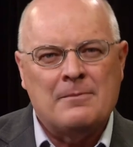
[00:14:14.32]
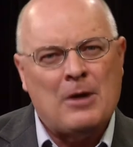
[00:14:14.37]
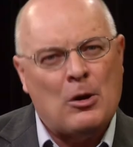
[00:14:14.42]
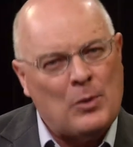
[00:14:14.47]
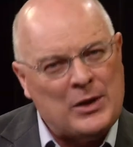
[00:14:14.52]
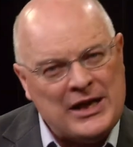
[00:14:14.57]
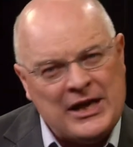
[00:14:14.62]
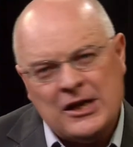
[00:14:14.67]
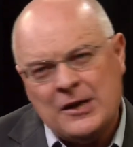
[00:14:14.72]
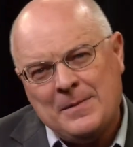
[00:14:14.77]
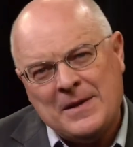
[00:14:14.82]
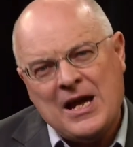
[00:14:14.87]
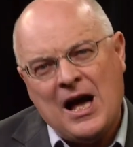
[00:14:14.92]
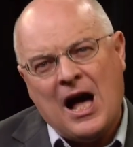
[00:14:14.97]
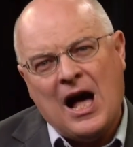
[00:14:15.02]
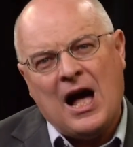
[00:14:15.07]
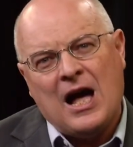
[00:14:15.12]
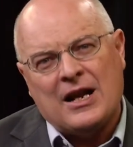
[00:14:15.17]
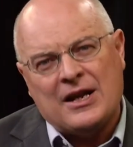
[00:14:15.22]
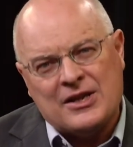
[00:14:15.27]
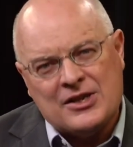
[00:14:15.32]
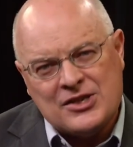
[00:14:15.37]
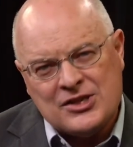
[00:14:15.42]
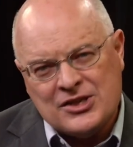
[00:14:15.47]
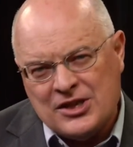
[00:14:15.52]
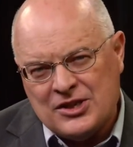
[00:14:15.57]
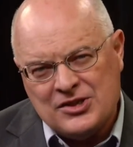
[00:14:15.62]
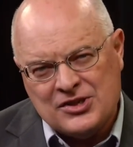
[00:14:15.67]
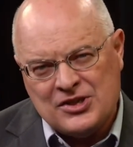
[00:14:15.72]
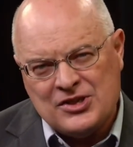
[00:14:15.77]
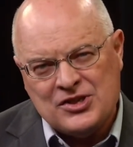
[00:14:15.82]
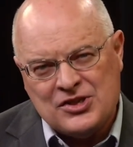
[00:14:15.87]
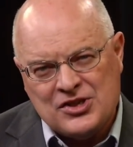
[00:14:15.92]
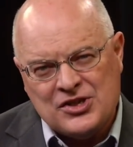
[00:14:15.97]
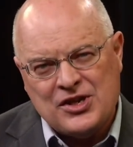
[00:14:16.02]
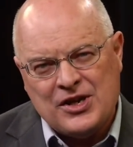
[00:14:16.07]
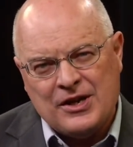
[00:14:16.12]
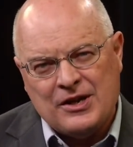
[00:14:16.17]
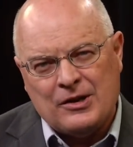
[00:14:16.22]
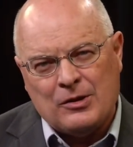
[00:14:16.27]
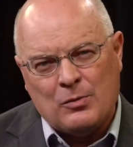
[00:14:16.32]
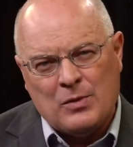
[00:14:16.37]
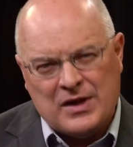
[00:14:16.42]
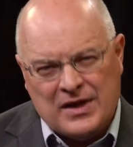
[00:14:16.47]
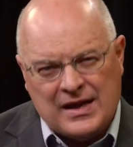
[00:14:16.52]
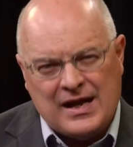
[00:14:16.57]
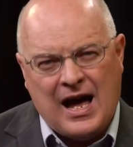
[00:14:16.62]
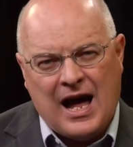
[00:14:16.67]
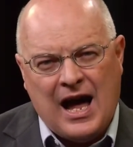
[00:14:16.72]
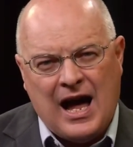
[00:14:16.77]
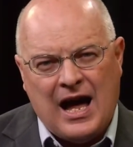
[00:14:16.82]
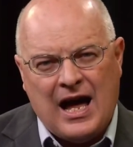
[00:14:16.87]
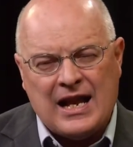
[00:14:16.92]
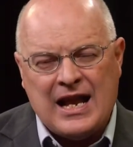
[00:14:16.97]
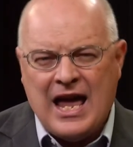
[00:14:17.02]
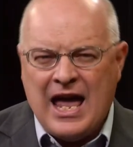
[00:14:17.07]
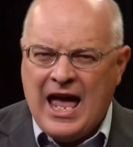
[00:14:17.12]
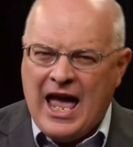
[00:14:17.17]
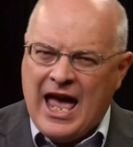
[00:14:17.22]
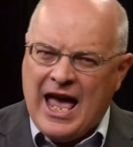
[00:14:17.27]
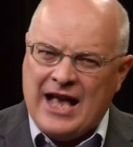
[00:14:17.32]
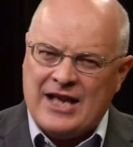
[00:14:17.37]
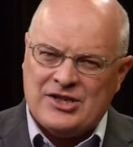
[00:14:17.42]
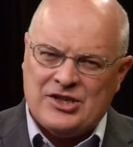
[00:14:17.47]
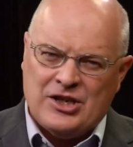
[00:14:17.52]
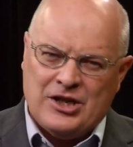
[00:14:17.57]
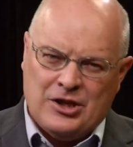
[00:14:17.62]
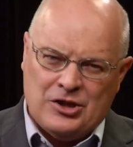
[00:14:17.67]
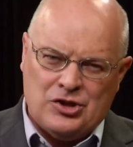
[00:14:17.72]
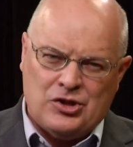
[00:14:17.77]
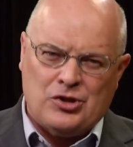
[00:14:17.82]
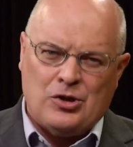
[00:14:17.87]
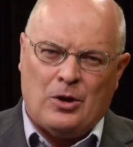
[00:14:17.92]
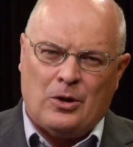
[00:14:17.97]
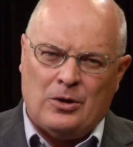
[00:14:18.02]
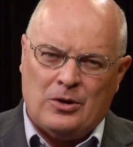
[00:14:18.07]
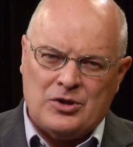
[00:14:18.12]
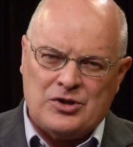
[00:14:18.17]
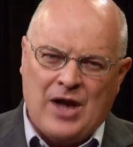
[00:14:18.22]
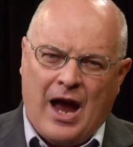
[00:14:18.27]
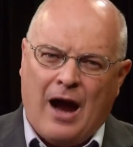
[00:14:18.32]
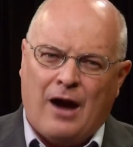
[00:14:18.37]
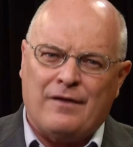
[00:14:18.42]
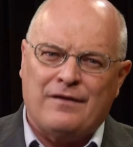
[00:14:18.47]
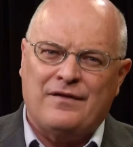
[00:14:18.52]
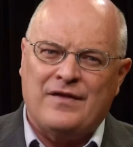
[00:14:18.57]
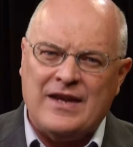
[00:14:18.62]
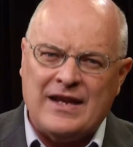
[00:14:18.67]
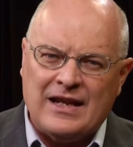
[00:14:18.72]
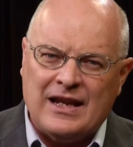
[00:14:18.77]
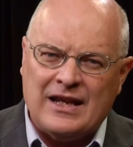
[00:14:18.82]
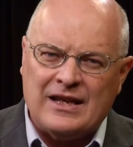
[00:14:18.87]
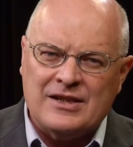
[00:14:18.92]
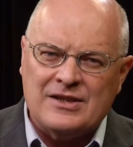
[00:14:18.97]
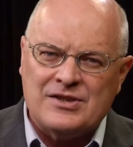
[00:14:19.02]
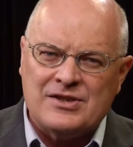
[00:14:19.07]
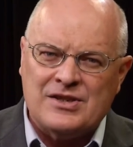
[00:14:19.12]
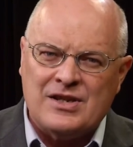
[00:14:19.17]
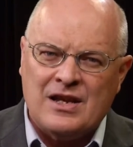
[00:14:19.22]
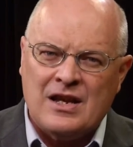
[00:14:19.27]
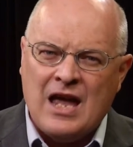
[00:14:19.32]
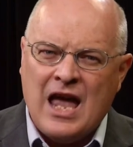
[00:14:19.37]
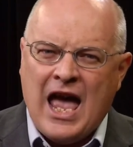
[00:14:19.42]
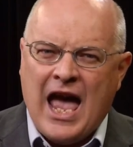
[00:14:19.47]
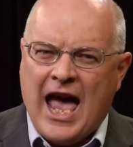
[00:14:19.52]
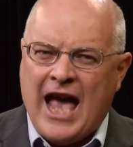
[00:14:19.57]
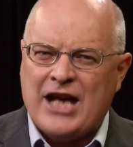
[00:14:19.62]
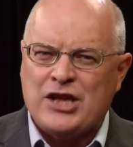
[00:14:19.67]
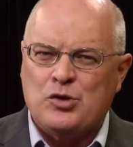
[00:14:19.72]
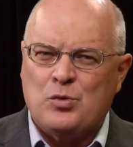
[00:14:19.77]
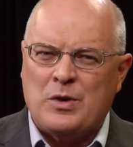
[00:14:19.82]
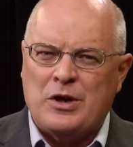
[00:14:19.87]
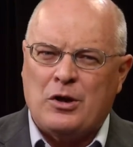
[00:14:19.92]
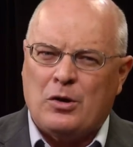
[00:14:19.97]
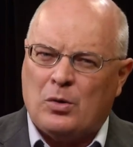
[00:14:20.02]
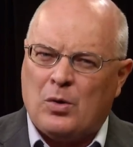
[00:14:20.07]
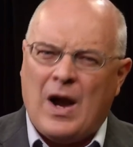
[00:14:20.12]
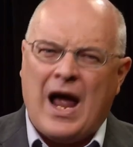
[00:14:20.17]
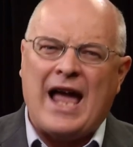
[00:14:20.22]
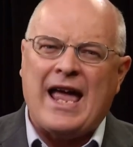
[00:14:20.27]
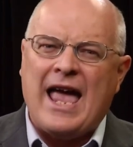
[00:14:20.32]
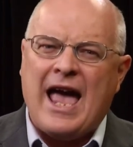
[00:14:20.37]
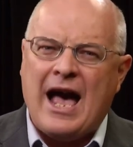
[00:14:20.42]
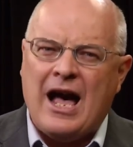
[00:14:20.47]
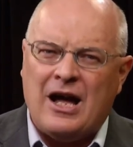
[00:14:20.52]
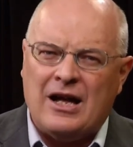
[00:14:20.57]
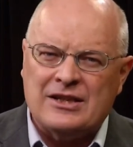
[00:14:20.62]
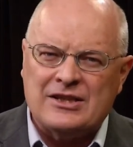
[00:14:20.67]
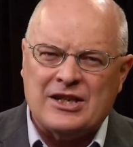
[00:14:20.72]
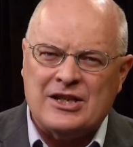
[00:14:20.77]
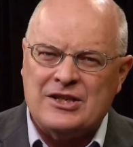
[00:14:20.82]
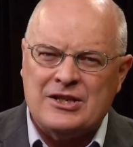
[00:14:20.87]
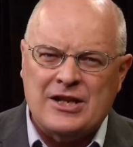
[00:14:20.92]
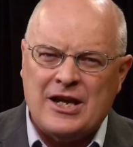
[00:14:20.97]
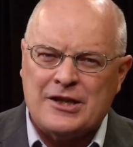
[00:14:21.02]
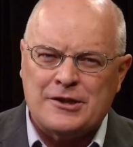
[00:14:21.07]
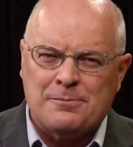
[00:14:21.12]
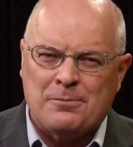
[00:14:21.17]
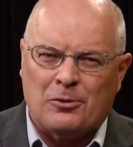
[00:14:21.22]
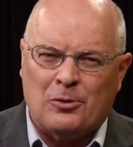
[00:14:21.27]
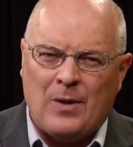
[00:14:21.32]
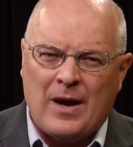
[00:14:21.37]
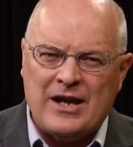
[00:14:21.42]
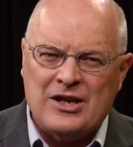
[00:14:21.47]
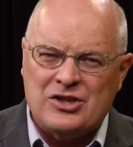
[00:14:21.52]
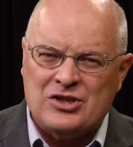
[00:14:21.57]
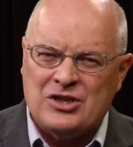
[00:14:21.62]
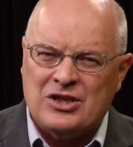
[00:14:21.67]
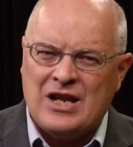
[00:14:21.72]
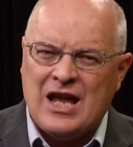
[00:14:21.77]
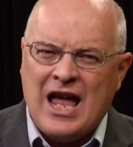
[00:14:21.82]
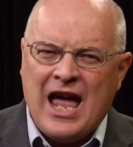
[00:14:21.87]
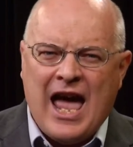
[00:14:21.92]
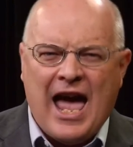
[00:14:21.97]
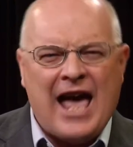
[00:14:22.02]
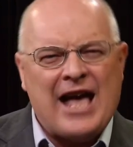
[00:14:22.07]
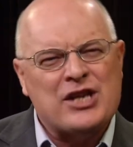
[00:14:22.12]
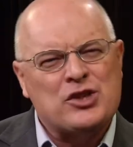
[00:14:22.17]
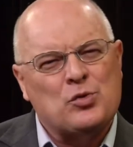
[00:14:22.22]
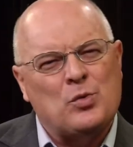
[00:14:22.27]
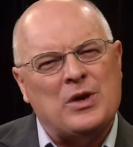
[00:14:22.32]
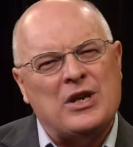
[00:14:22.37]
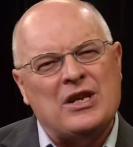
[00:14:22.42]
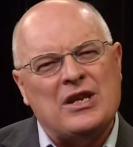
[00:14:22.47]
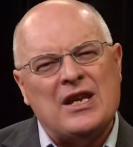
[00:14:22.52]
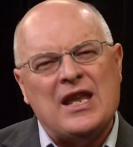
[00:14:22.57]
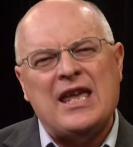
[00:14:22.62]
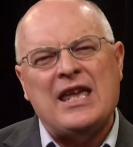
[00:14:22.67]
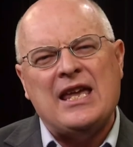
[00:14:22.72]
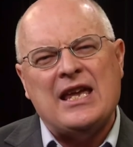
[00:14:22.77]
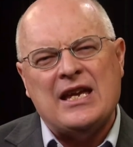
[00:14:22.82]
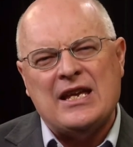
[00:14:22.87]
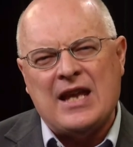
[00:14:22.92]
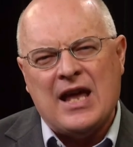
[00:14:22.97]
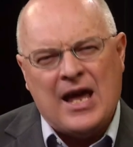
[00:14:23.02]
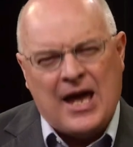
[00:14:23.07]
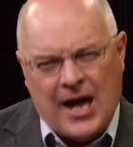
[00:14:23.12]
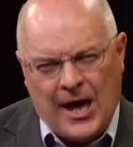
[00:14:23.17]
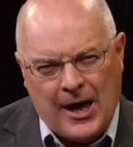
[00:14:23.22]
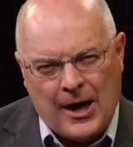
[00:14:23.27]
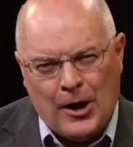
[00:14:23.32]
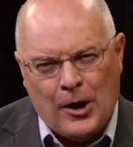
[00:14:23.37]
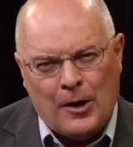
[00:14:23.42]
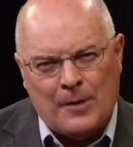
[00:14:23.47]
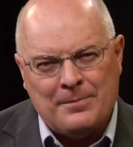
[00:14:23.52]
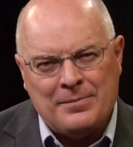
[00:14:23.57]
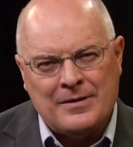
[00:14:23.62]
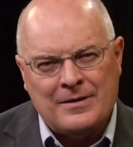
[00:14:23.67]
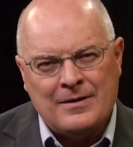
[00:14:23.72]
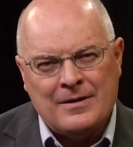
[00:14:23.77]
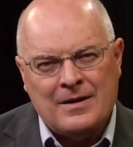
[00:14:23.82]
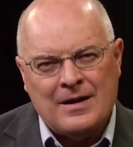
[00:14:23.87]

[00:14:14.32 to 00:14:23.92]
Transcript: But we need to be honest and sincere with God as it concerns our feelings, as we cry out in desperation, as we need help.